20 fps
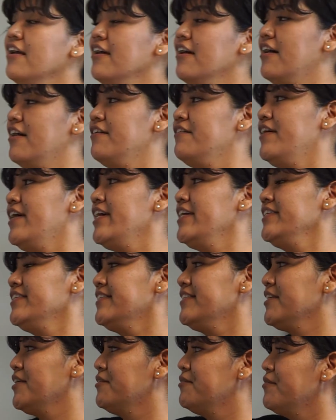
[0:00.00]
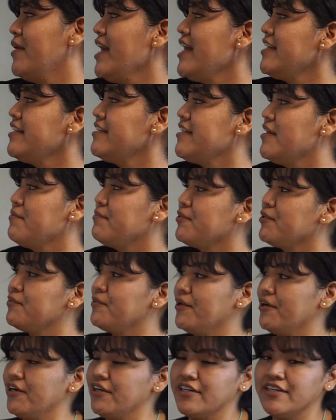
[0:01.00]
All right, so write a number
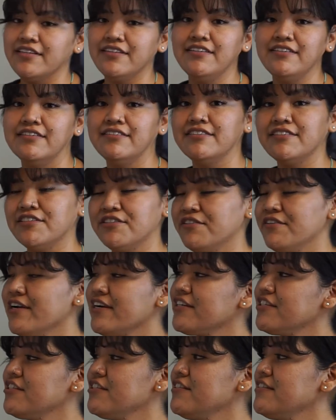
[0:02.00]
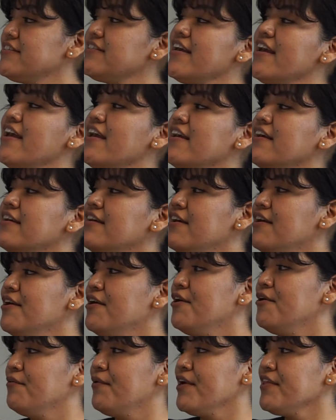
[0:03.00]
word. The directions say,
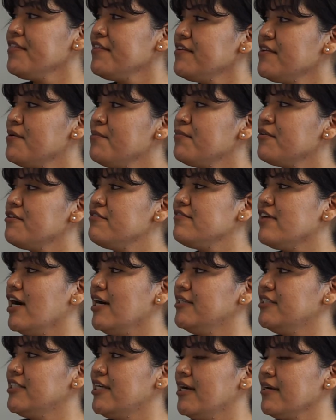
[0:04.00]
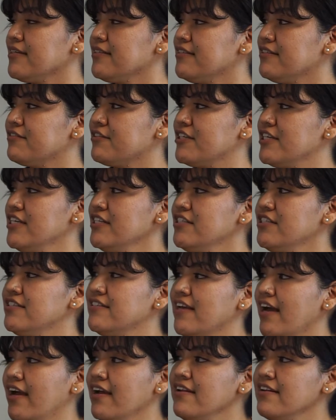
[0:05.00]
write the number of objects for each
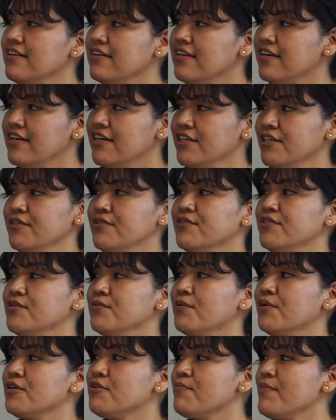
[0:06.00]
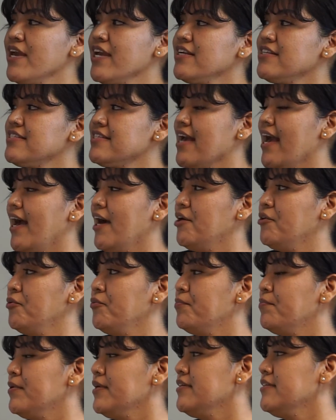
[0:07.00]
set. Use the word bank to
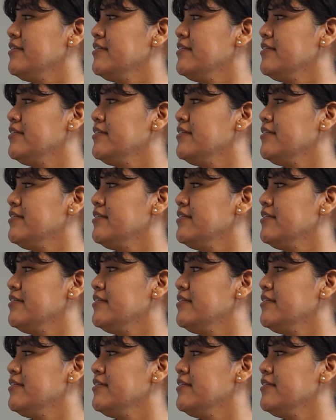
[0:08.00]
help.